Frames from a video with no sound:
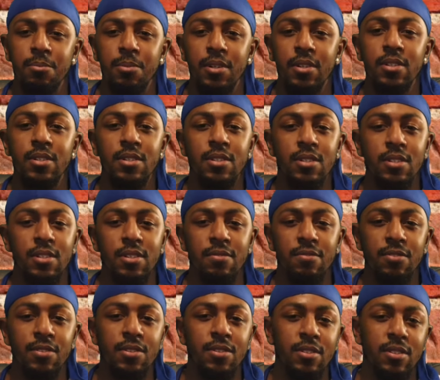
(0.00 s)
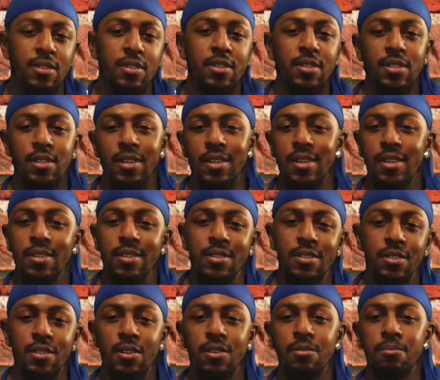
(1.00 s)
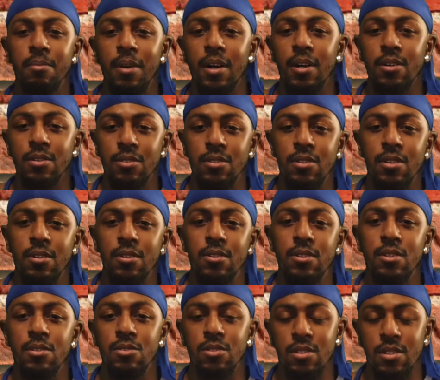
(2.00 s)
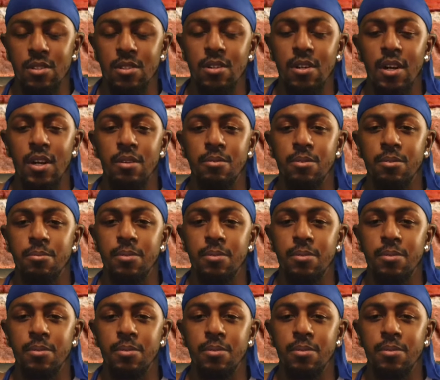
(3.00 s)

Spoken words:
but it just feels good to hit a certain milestone on subscribers,